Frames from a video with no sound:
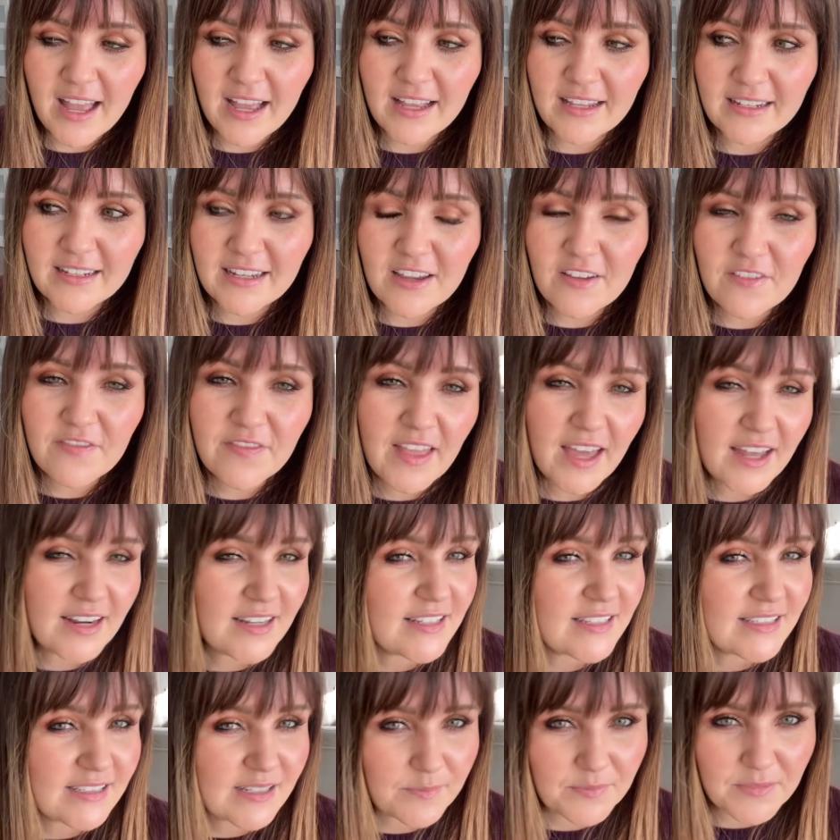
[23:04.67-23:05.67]
and if
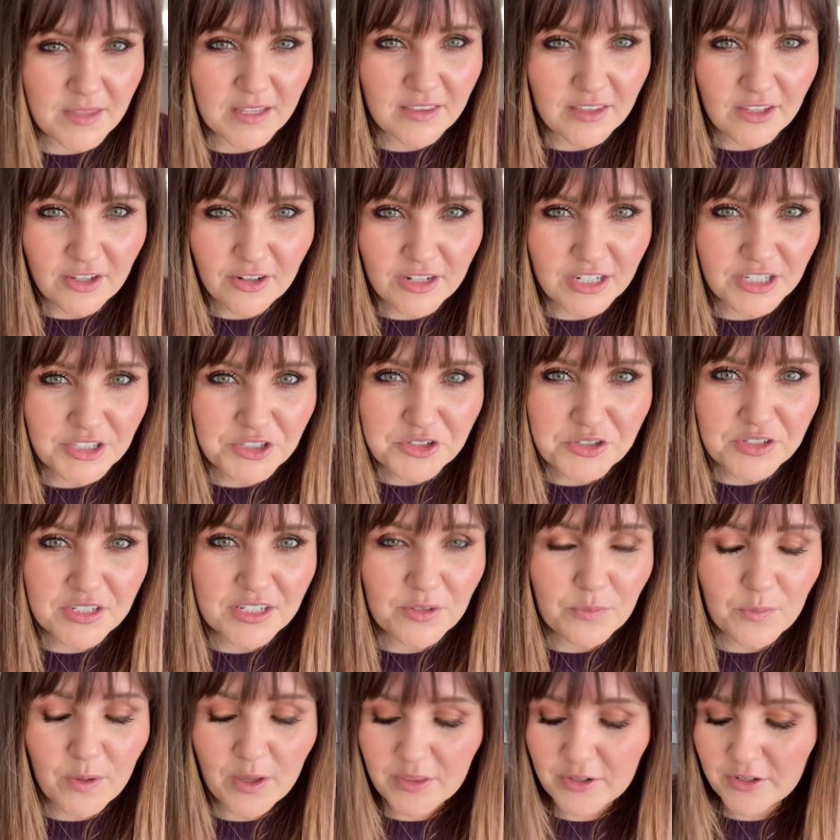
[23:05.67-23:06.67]
that is something that you're
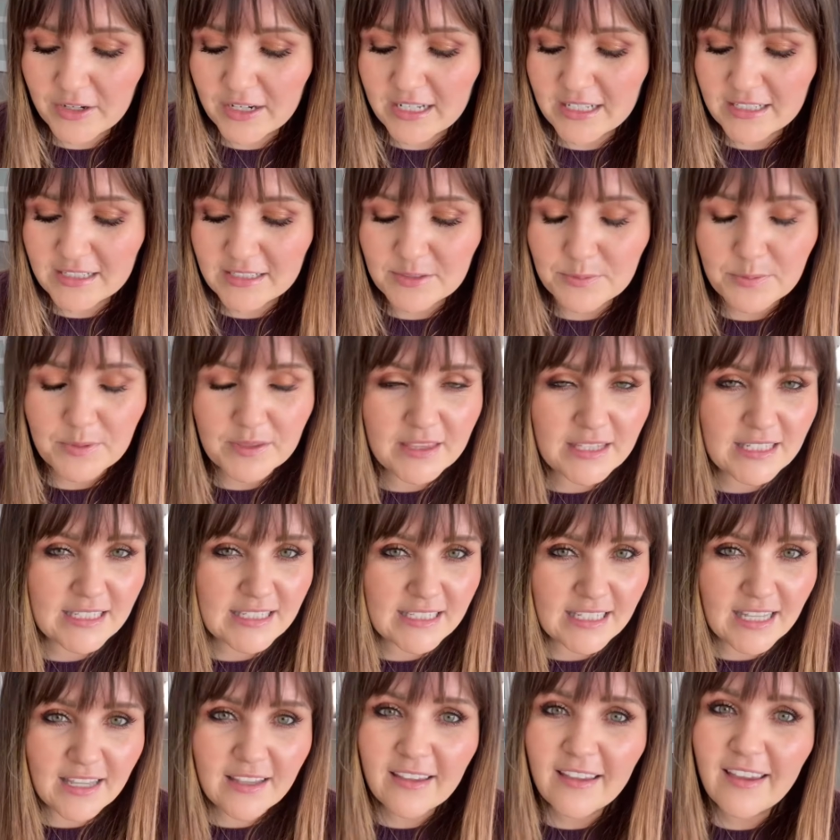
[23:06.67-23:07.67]
interested in, whether it's with the
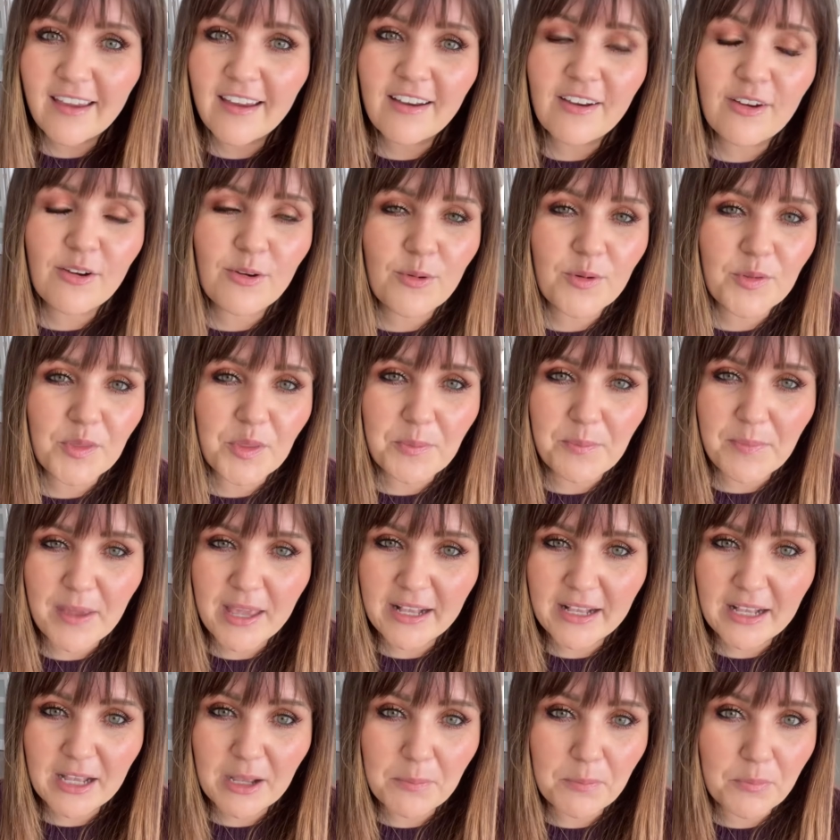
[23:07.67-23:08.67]
skincare or the
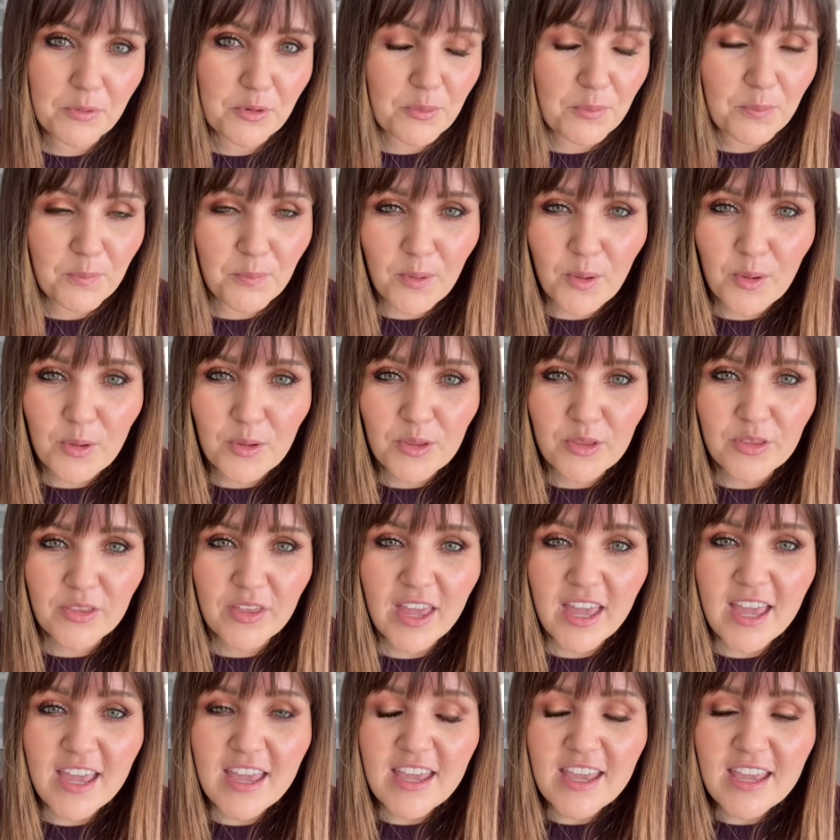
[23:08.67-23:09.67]
makeup or both,